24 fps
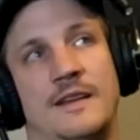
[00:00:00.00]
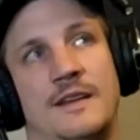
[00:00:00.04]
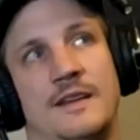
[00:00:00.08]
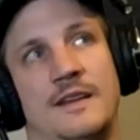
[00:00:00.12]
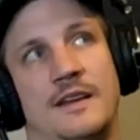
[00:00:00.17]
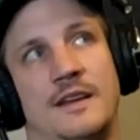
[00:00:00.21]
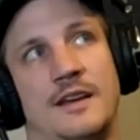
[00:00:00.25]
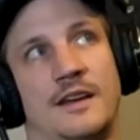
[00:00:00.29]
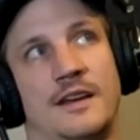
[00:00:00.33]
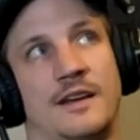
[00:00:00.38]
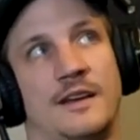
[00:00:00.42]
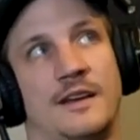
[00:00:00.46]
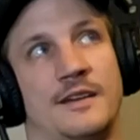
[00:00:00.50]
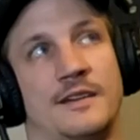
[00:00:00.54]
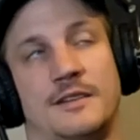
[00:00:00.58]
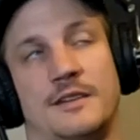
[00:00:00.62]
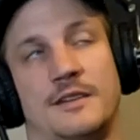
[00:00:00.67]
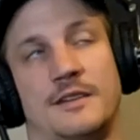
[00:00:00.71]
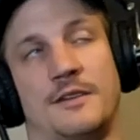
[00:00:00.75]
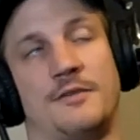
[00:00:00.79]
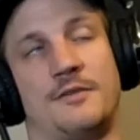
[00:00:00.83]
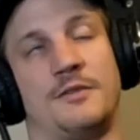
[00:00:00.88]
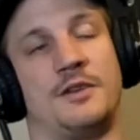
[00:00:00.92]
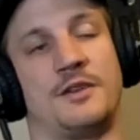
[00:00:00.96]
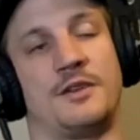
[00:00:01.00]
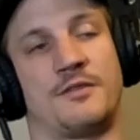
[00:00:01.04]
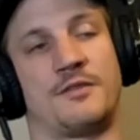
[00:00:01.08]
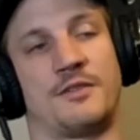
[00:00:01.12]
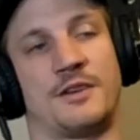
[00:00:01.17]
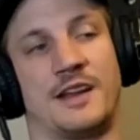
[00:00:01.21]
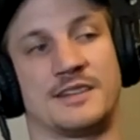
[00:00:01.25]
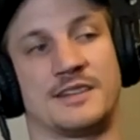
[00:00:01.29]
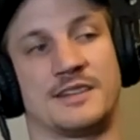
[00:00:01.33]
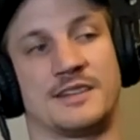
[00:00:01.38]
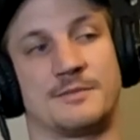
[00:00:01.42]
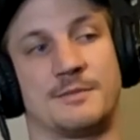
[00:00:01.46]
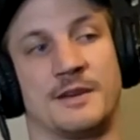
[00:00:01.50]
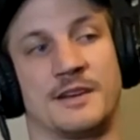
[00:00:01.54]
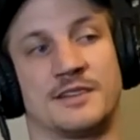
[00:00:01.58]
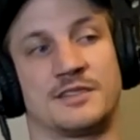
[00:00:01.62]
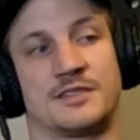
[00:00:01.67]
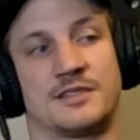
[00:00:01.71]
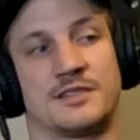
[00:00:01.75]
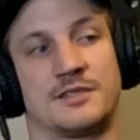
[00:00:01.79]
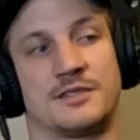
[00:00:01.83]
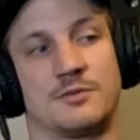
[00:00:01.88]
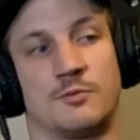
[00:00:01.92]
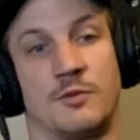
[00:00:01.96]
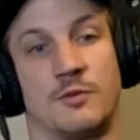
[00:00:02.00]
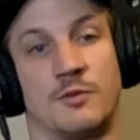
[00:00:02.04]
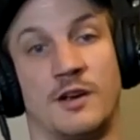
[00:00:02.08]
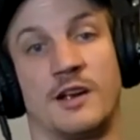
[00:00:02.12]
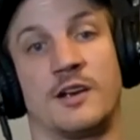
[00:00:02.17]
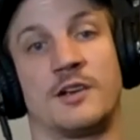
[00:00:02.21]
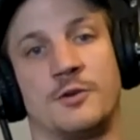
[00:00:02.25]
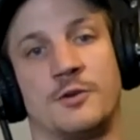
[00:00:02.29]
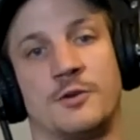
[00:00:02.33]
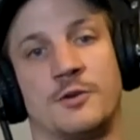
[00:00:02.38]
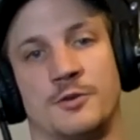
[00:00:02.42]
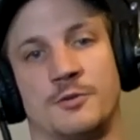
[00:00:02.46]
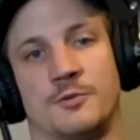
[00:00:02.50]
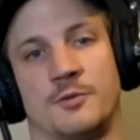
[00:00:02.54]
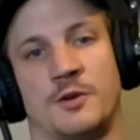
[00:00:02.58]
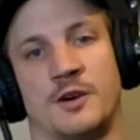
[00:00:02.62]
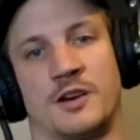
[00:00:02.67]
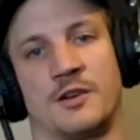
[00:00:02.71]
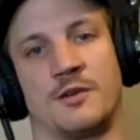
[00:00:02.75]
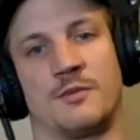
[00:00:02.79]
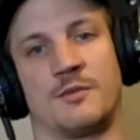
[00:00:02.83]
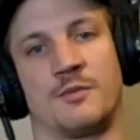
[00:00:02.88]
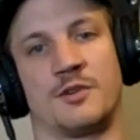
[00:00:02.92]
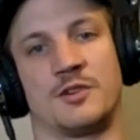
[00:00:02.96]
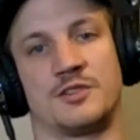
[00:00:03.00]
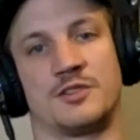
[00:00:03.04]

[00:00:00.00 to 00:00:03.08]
a few different aspects where cold water immersion